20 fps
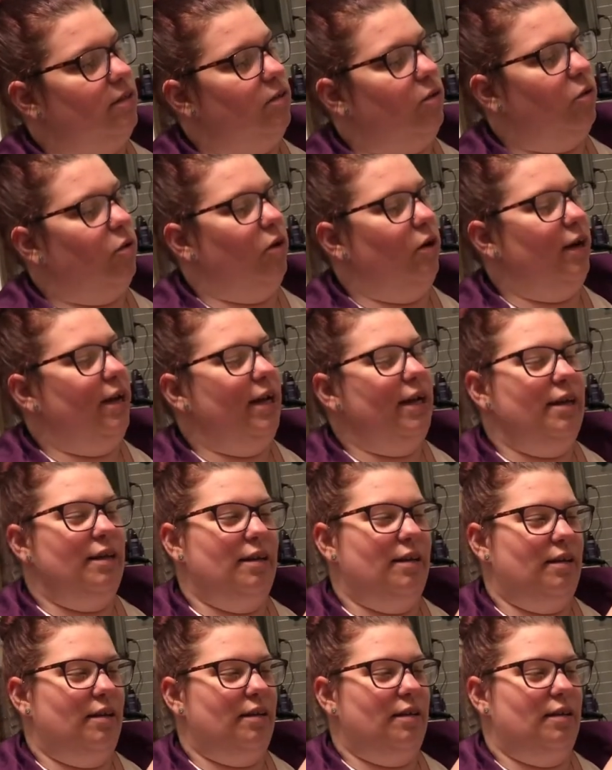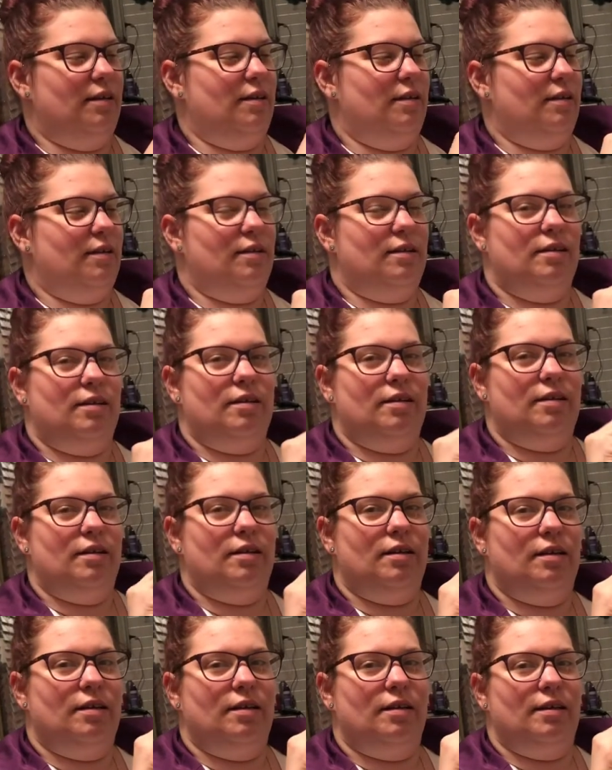Oregon? Yep.
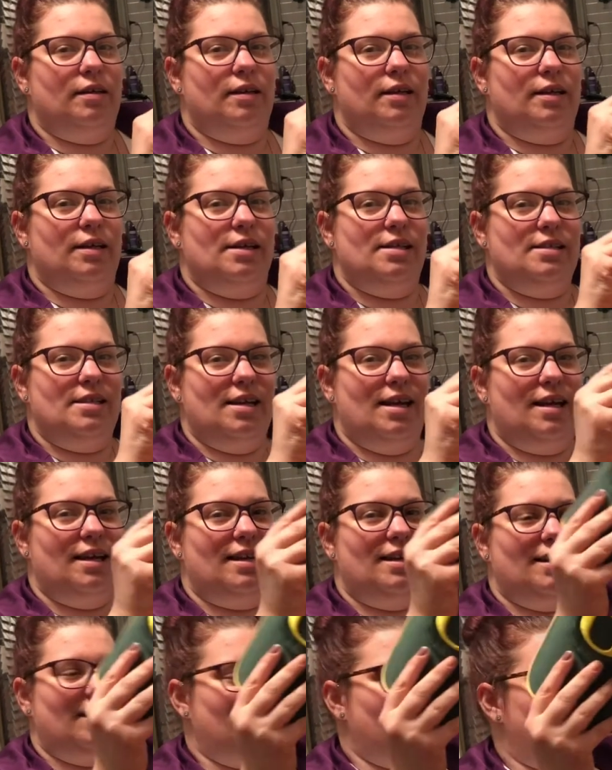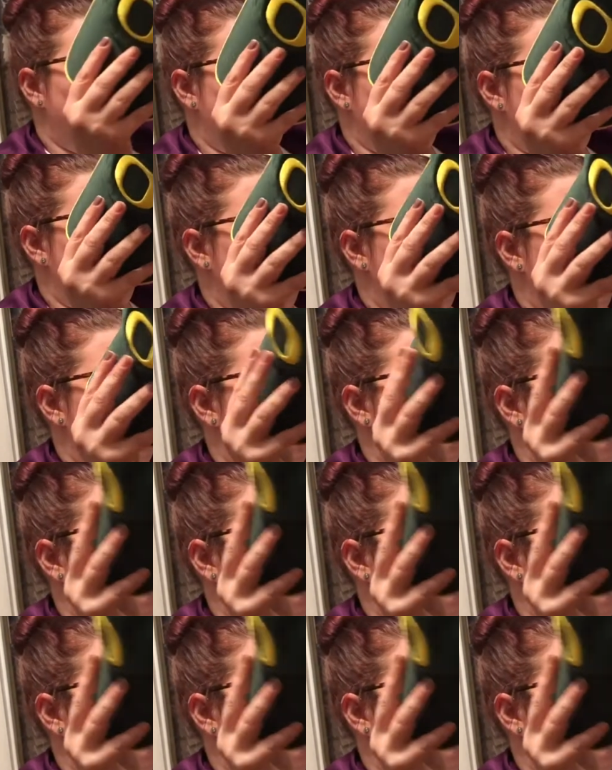Is it? Yeah, good call.